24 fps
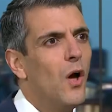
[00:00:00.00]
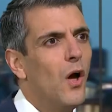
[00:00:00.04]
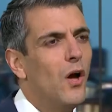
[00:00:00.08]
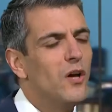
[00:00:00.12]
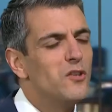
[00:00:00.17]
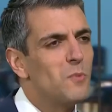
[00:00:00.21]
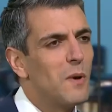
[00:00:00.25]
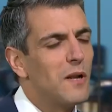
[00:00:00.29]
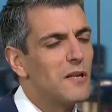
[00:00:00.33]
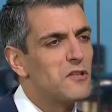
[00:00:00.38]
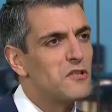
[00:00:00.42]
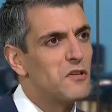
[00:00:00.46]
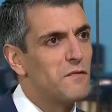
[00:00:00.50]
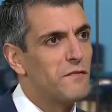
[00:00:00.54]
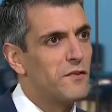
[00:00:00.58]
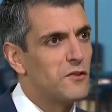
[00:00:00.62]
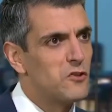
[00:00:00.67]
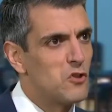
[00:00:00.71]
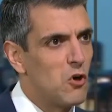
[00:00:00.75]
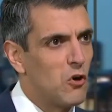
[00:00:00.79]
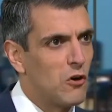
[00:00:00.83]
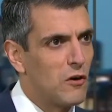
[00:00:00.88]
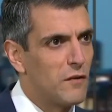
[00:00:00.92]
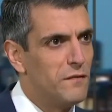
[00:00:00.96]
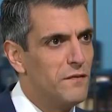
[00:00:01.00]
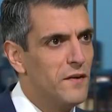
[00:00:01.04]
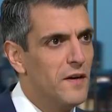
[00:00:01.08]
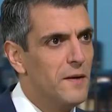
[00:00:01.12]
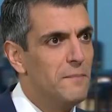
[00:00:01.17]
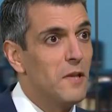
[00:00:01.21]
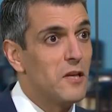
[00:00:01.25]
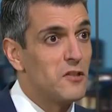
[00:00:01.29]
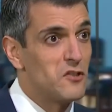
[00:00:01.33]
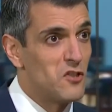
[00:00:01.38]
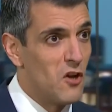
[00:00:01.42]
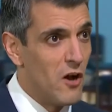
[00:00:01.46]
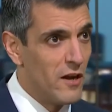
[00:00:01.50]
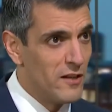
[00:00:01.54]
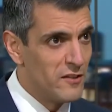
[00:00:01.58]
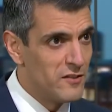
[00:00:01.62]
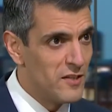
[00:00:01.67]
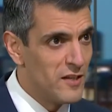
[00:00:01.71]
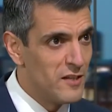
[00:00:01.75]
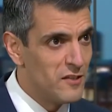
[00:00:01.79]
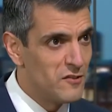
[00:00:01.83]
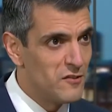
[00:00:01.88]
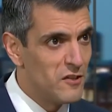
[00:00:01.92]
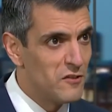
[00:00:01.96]
As well as a photographer, a
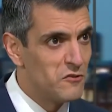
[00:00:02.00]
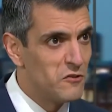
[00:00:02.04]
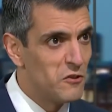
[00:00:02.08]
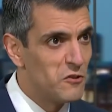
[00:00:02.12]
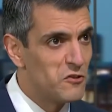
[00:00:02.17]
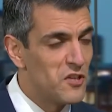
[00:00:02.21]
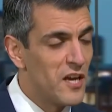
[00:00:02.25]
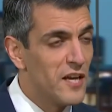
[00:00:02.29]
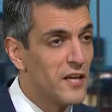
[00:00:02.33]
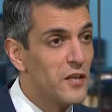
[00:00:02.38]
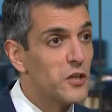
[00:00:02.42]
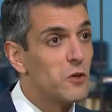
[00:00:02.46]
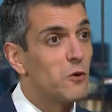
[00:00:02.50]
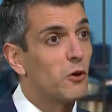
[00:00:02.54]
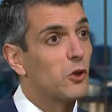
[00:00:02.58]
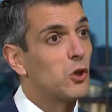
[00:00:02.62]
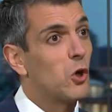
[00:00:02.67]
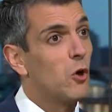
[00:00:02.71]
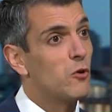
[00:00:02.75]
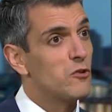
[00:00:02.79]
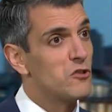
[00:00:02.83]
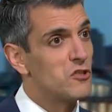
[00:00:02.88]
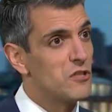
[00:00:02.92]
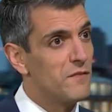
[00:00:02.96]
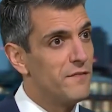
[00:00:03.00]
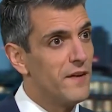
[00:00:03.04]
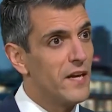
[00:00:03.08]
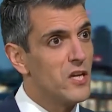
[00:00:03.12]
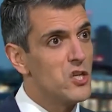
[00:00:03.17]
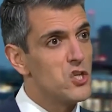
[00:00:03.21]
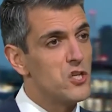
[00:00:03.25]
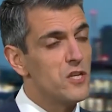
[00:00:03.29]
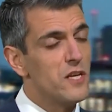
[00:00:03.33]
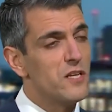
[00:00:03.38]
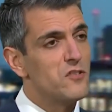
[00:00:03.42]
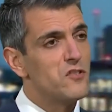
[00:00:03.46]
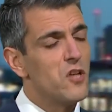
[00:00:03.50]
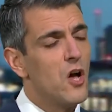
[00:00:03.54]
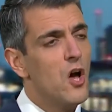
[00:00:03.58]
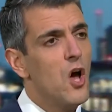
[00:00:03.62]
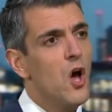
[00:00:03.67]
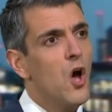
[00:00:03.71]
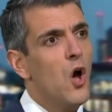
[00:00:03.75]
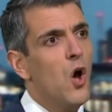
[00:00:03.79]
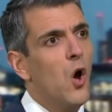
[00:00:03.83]
scientist, as you say, you're a conservationist.